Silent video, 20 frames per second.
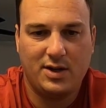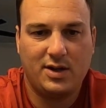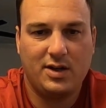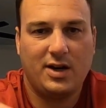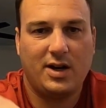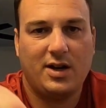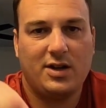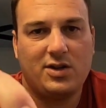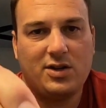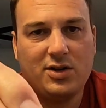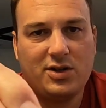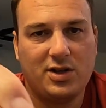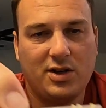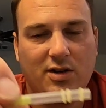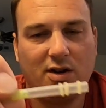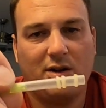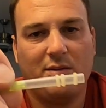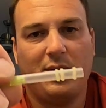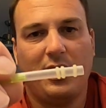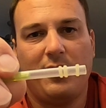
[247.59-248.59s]
And as you
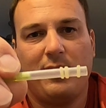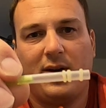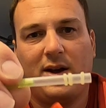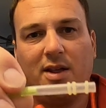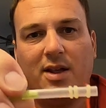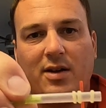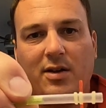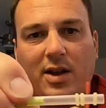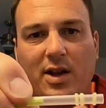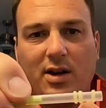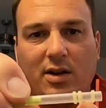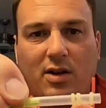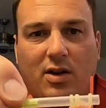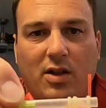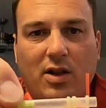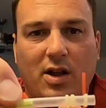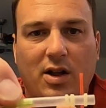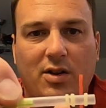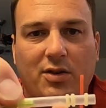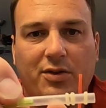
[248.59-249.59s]
see what I mean by that, getting
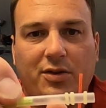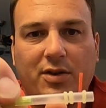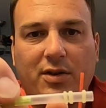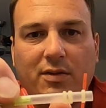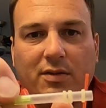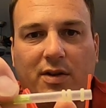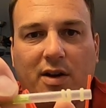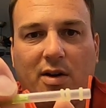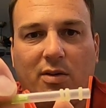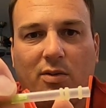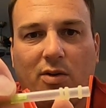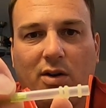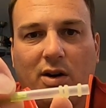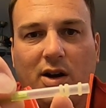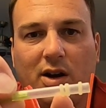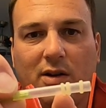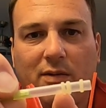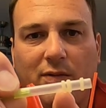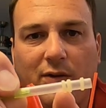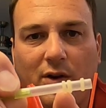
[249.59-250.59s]
close, if that were
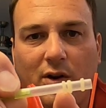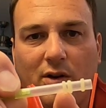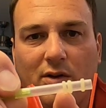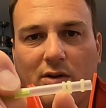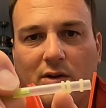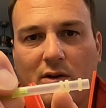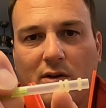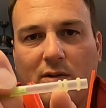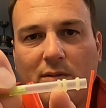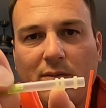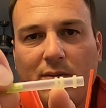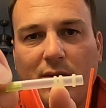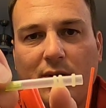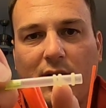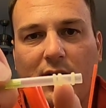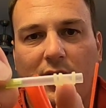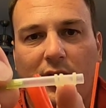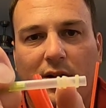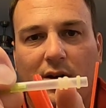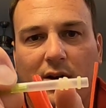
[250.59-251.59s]
any further,
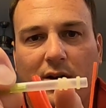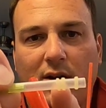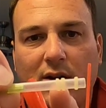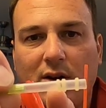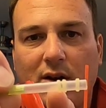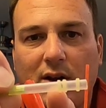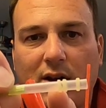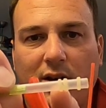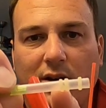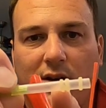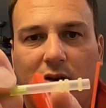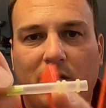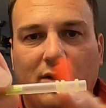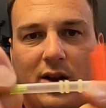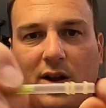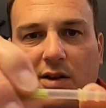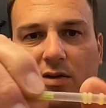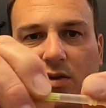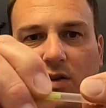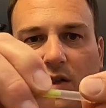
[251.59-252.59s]
you would
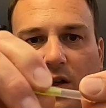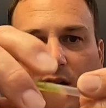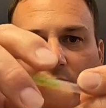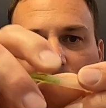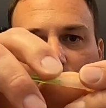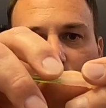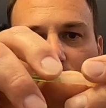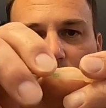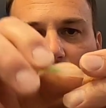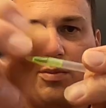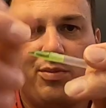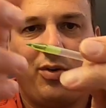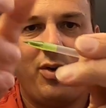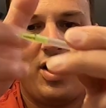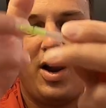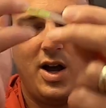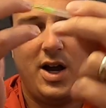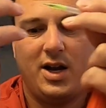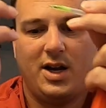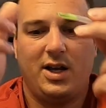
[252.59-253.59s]
have to like really
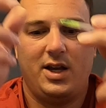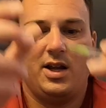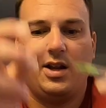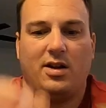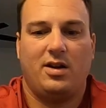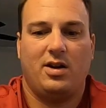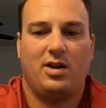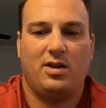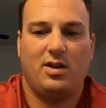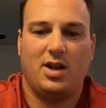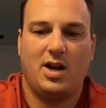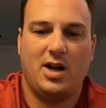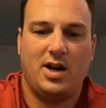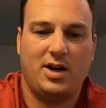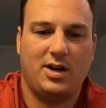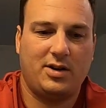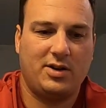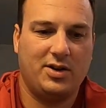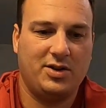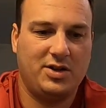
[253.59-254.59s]
pry to get it
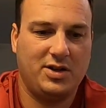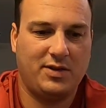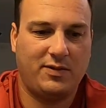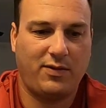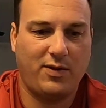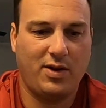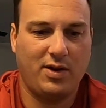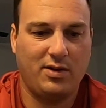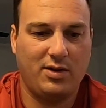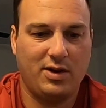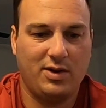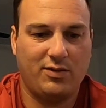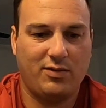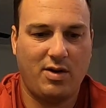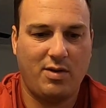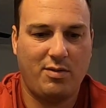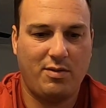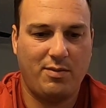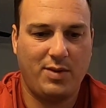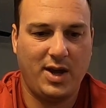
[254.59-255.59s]
unlocked, because these
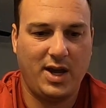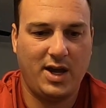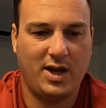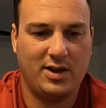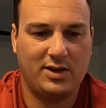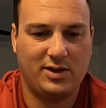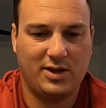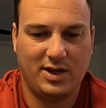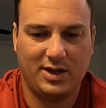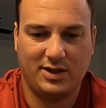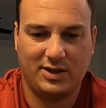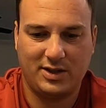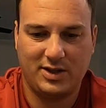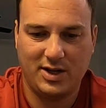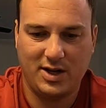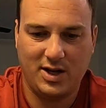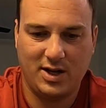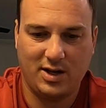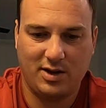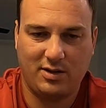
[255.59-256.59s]
rubber bands like
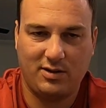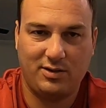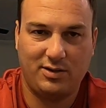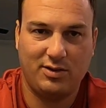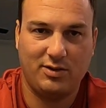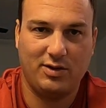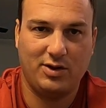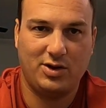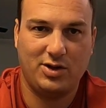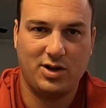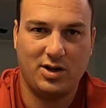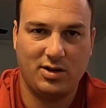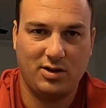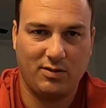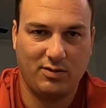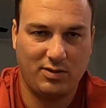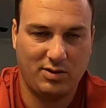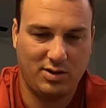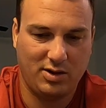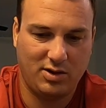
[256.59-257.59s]
stick to each
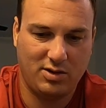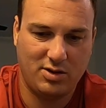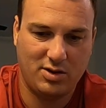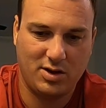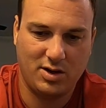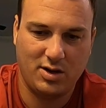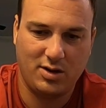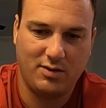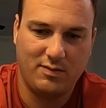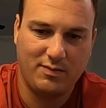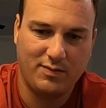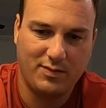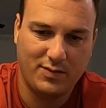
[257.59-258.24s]
other really good.